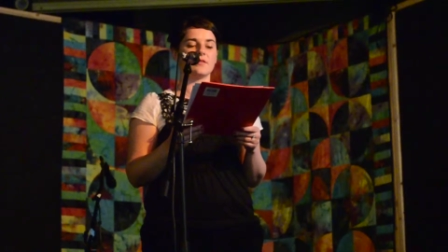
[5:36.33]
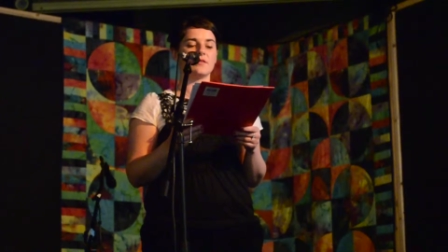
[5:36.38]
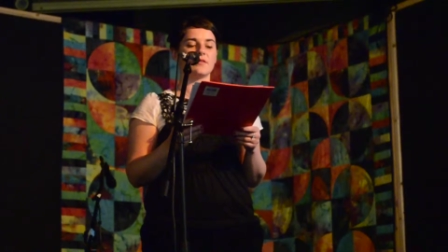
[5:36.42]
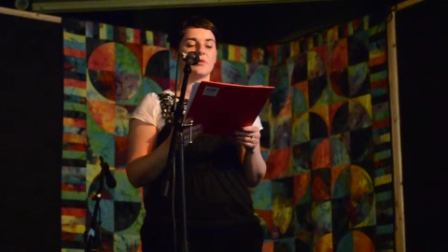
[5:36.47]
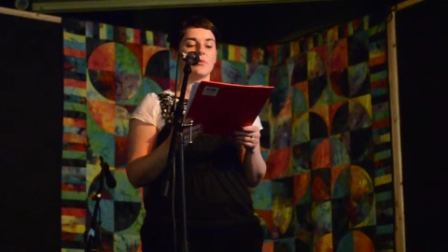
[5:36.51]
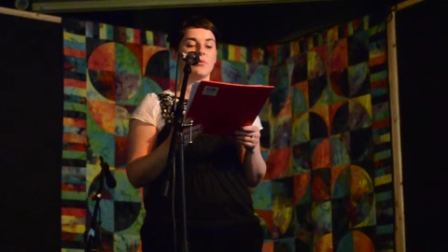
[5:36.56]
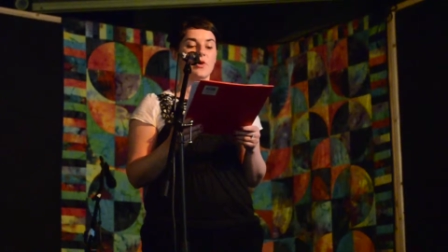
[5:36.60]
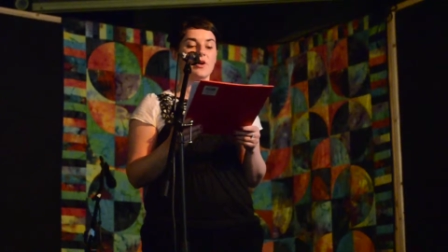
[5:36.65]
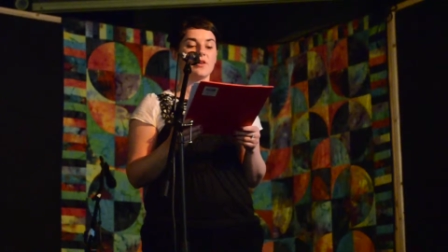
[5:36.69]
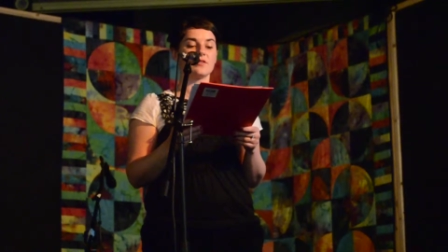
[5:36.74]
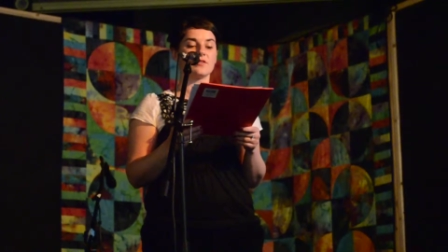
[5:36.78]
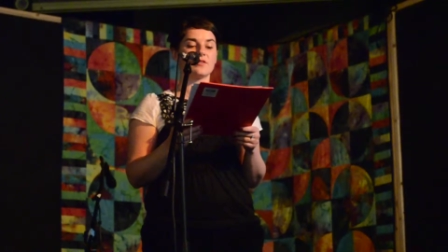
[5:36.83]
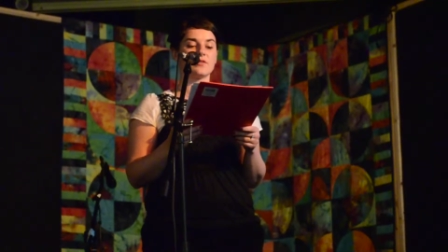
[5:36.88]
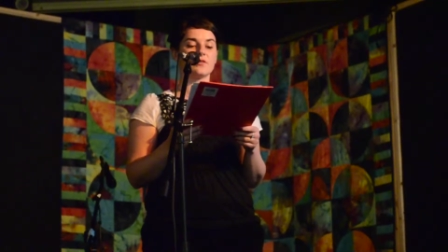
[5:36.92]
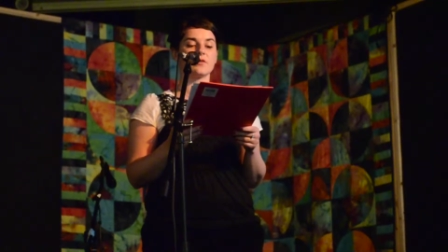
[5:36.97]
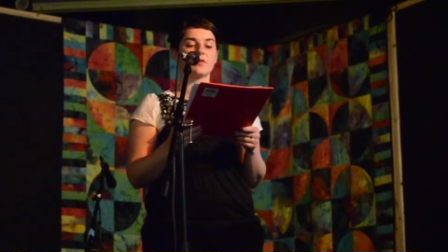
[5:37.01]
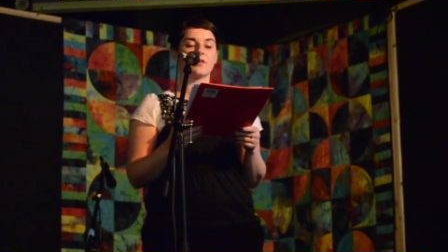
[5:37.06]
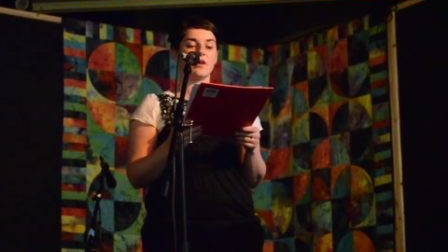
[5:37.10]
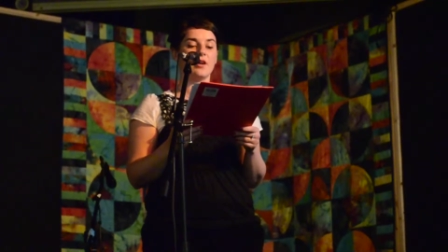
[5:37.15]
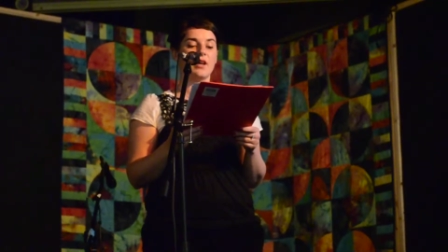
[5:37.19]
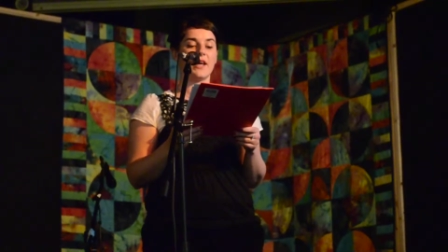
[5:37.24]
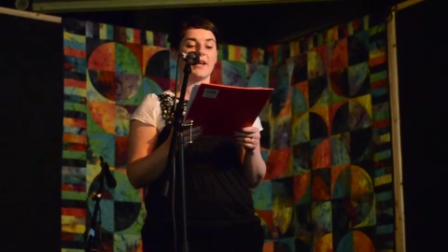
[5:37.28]
the ones
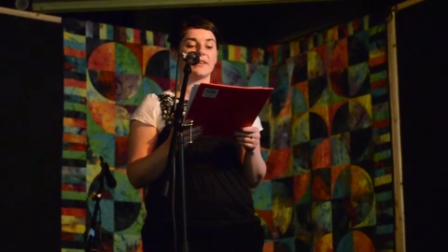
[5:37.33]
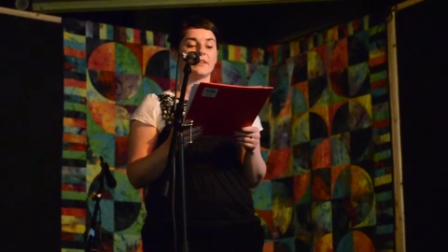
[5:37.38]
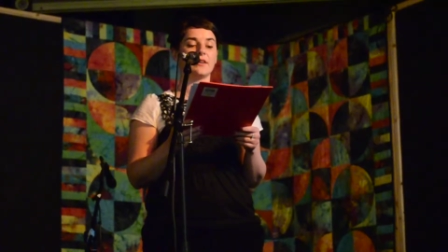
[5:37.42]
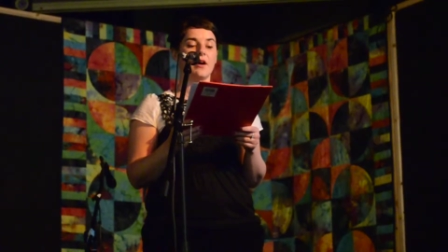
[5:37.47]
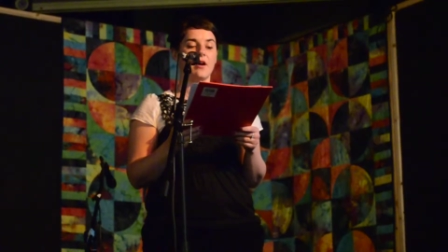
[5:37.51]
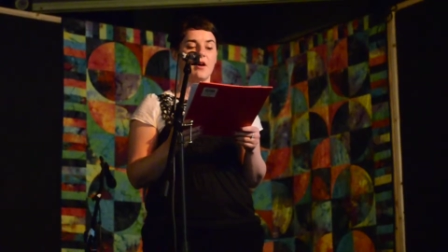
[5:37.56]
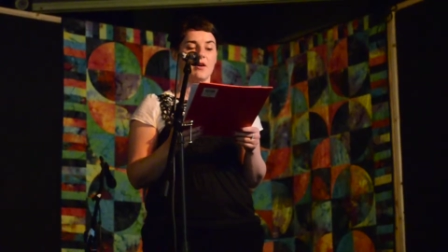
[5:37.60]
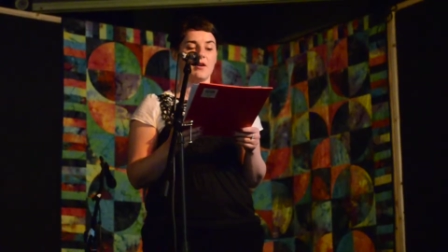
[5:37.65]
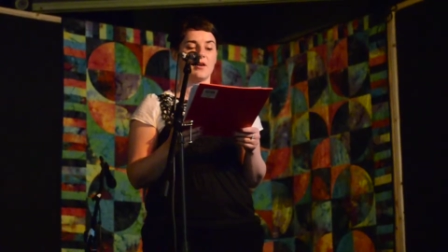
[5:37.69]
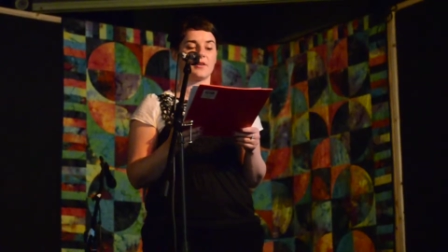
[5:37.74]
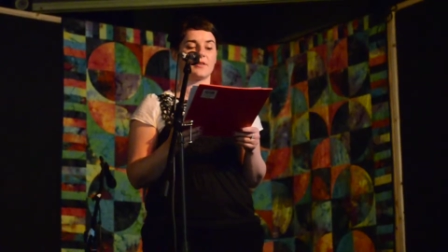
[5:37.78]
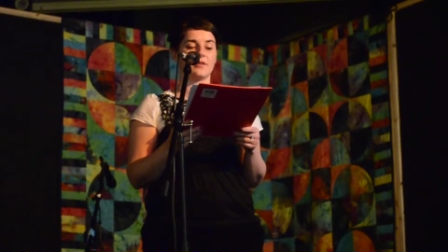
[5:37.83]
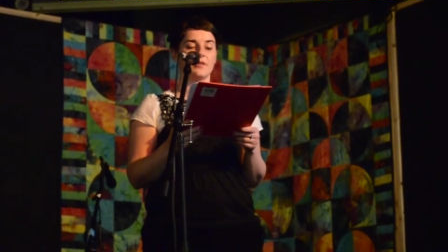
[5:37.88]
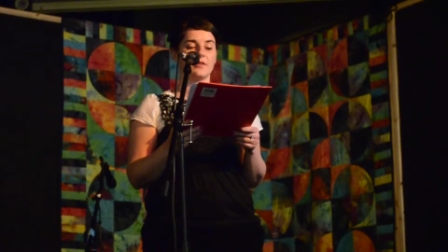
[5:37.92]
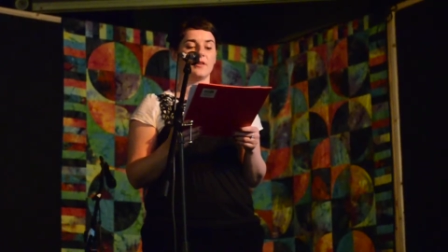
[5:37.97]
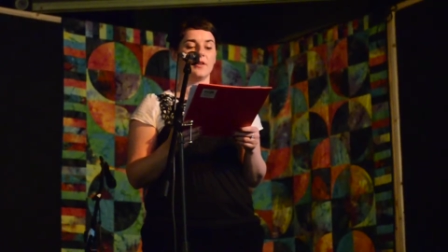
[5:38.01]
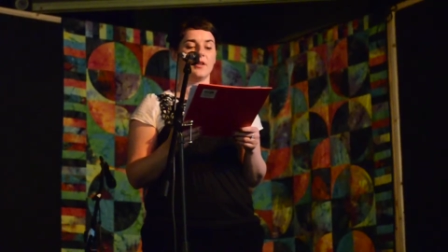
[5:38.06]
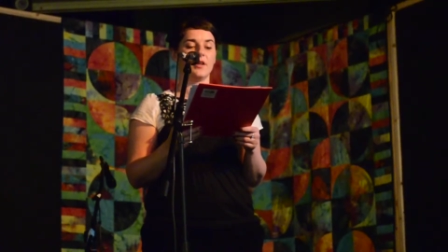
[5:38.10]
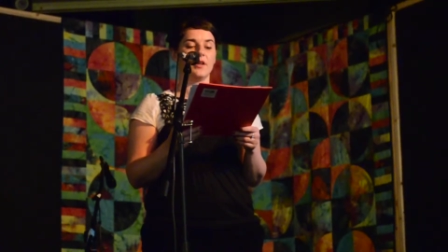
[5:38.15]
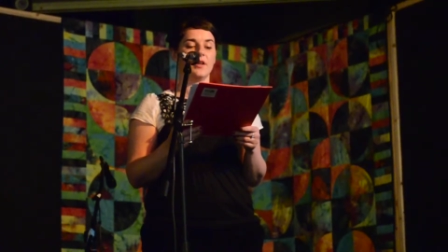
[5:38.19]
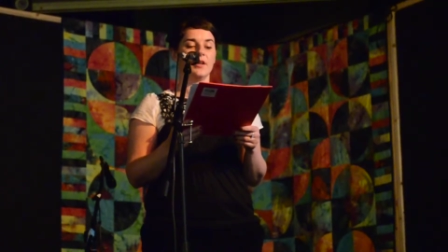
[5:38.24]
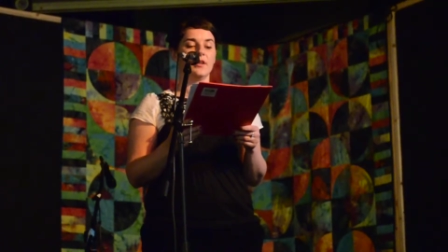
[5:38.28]
who collect
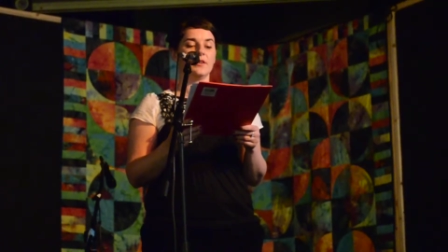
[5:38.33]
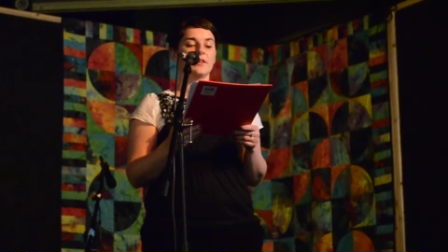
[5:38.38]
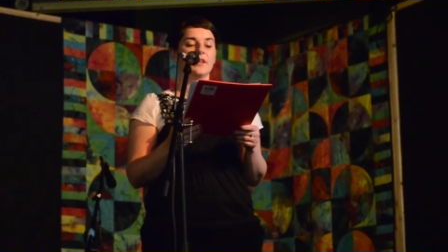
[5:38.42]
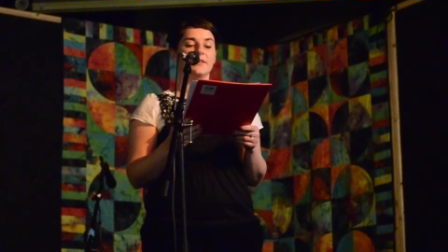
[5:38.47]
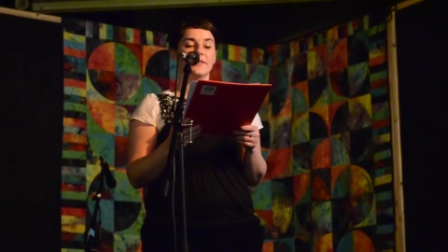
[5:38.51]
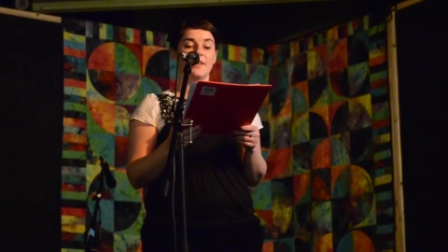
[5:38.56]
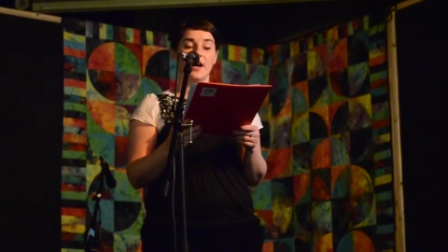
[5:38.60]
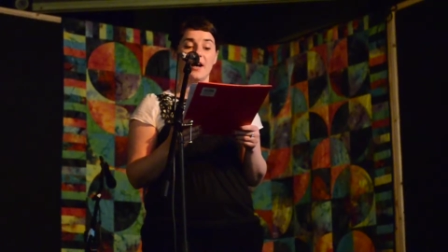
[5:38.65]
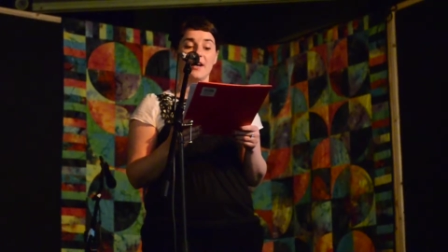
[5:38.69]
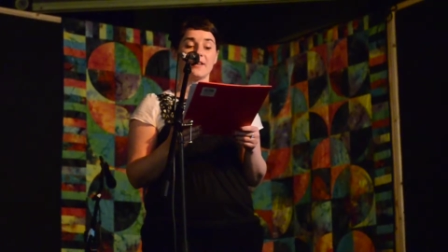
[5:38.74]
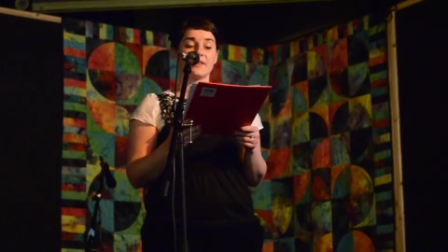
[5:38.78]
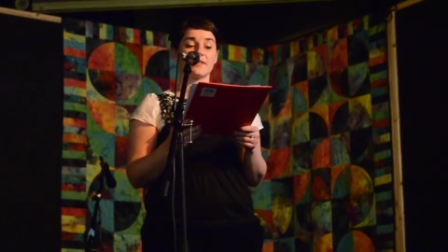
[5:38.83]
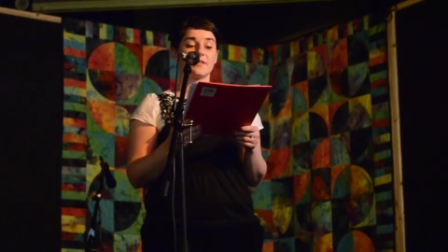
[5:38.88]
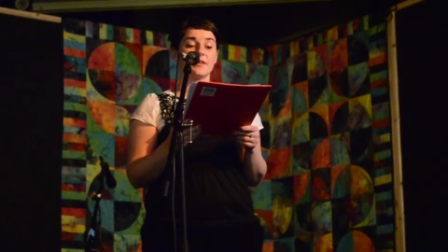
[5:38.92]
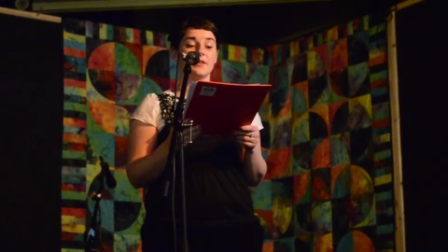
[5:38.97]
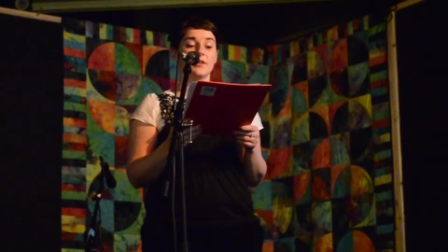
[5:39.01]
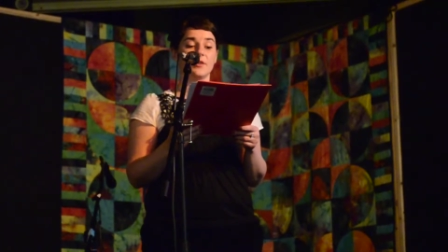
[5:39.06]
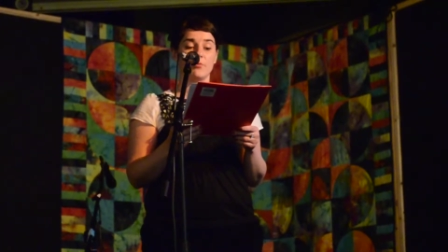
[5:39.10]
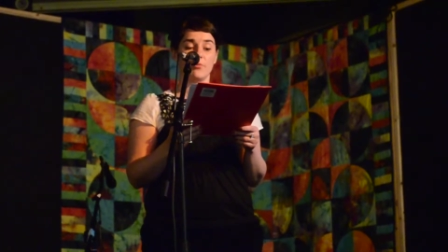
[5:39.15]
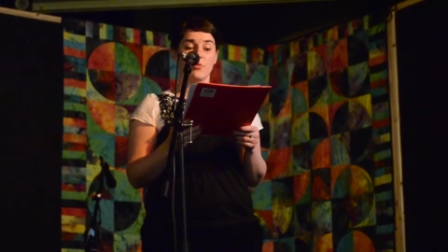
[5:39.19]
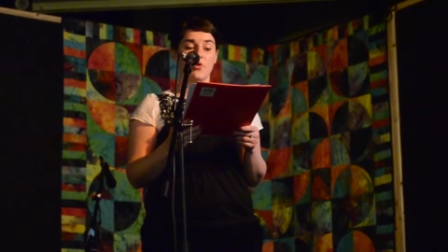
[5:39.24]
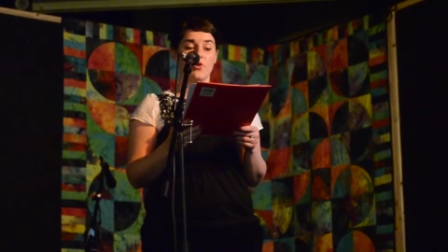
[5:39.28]
art, the dykes
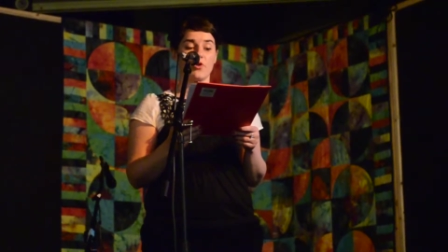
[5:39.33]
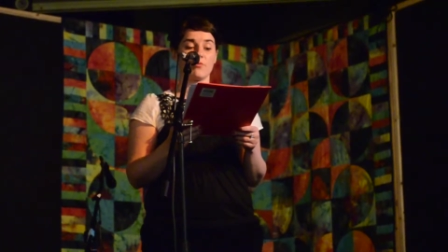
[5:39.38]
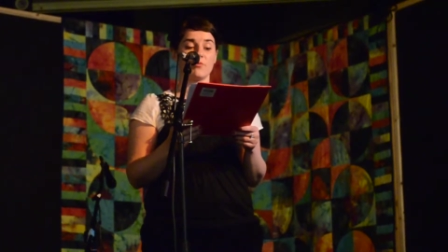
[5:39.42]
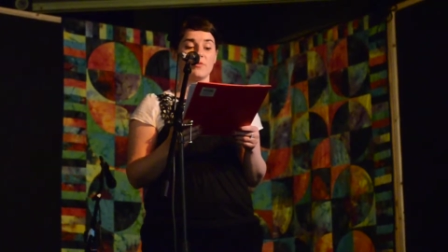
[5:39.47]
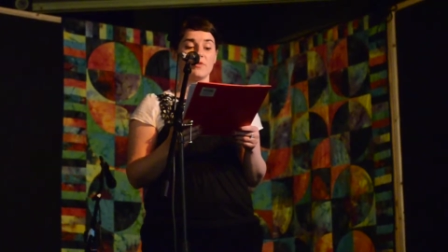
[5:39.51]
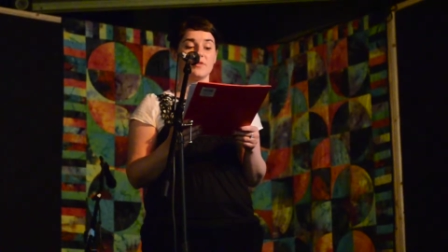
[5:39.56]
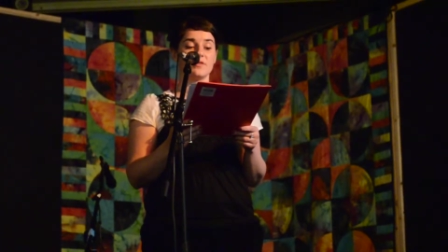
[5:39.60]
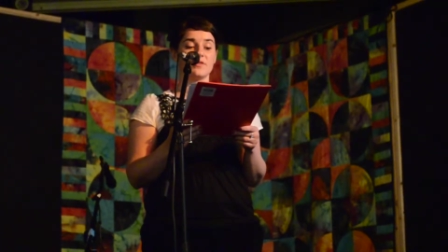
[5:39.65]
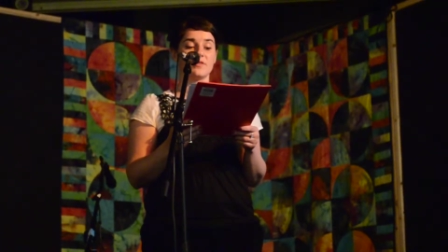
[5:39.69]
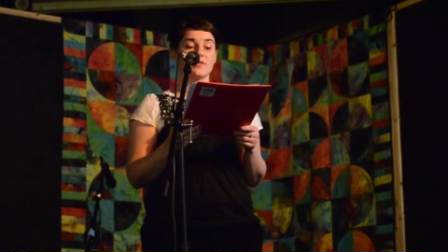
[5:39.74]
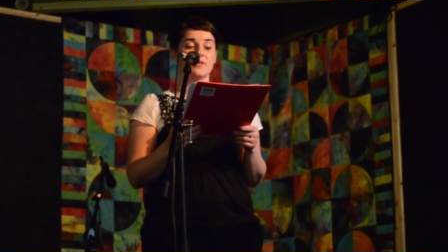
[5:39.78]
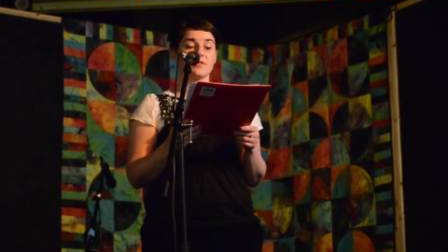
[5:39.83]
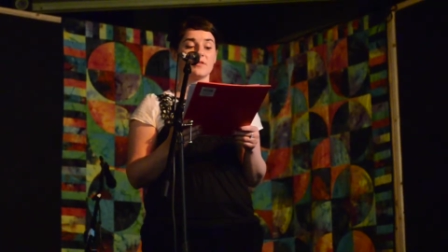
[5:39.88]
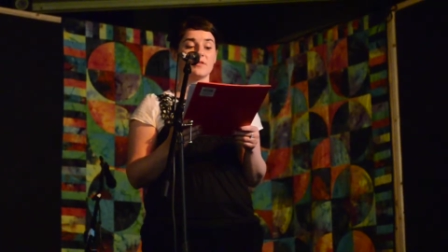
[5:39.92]
and the Mormons,